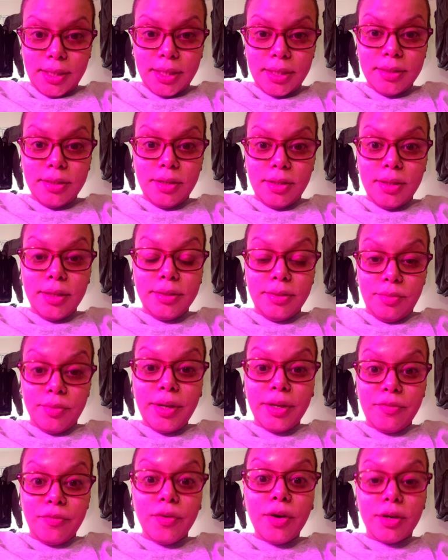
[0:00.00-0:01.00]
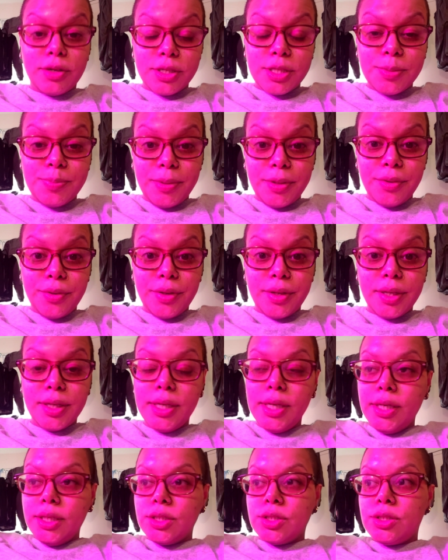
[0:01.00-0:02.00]
And the rainforest spirit.
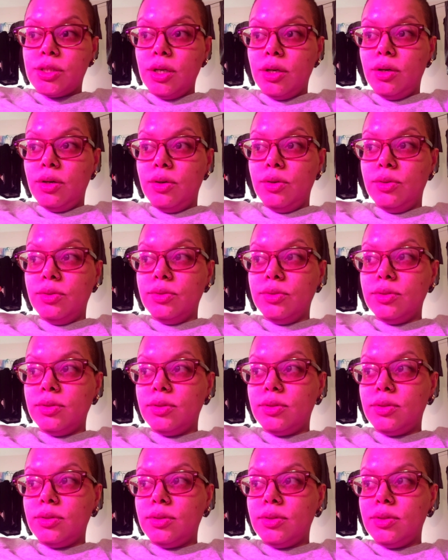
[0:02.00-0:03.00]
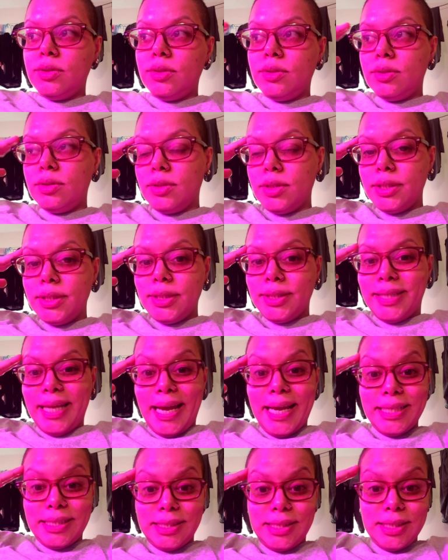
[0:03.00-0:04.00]
So
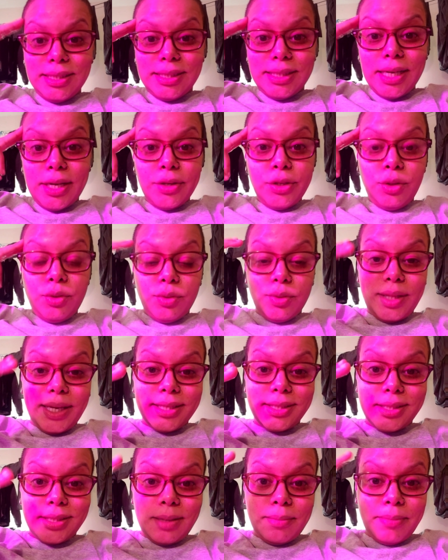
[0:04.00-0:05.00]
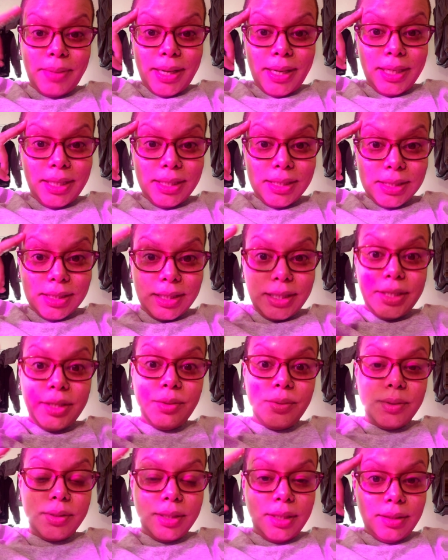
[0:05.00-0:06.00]
that's to tell you that somebody is
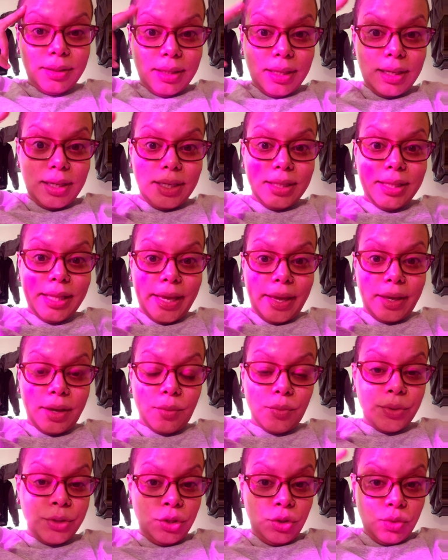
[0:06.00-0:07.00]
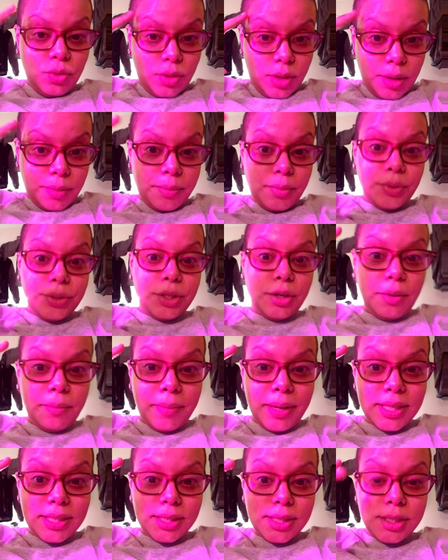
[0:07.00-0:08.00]
literally thinking like, when you come with your
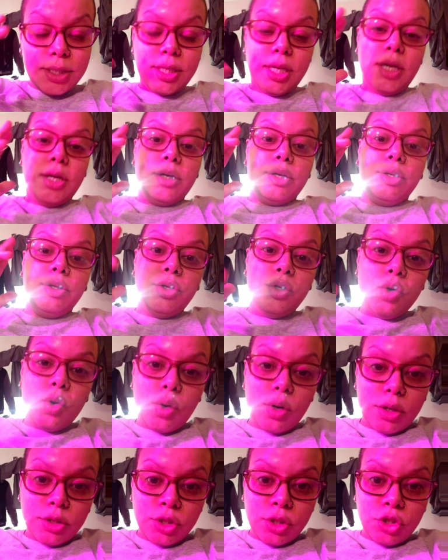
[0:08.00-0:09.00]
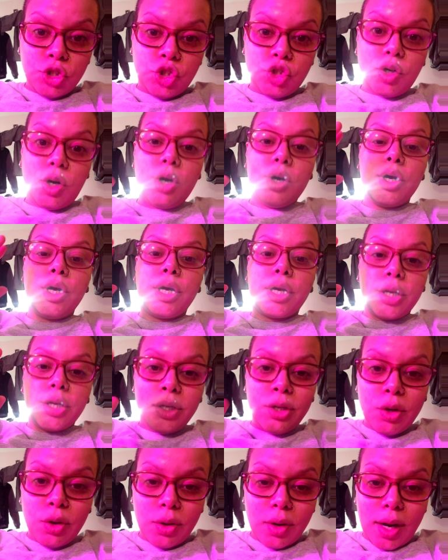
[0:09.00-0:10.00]
message, you're drunk,
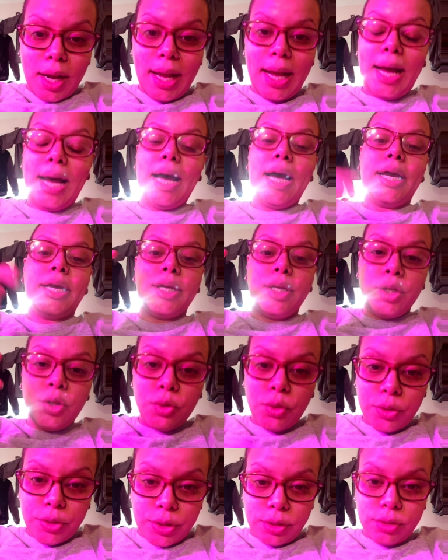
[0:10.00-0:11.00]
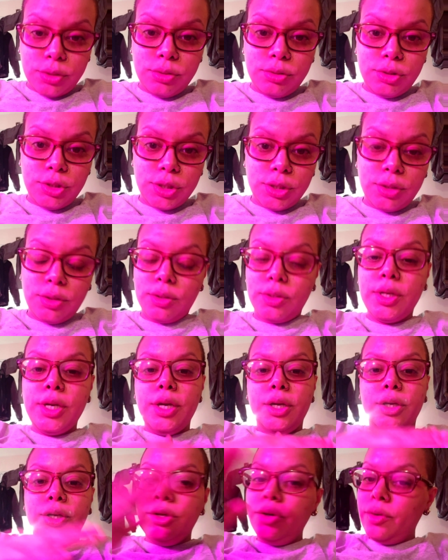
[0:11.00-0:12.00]
you're high, you're delusional,
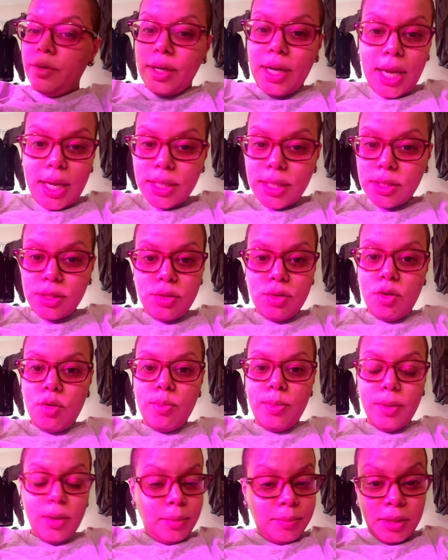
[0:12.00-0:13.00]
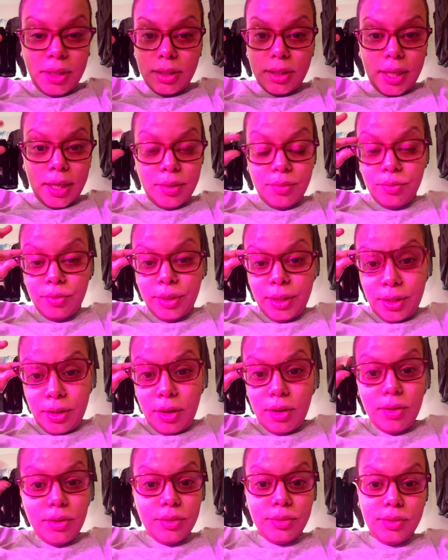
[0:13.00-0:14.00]
you're not sober. I mean, and we
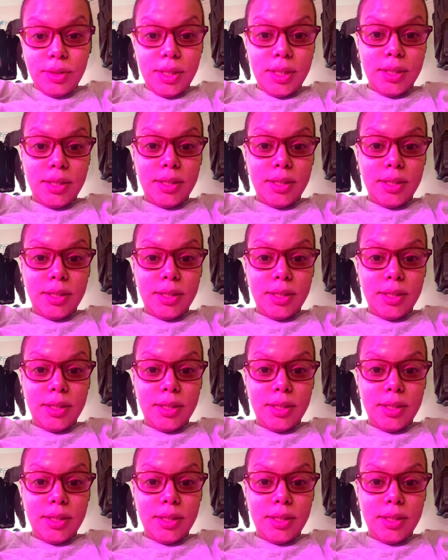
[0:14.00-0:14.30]
know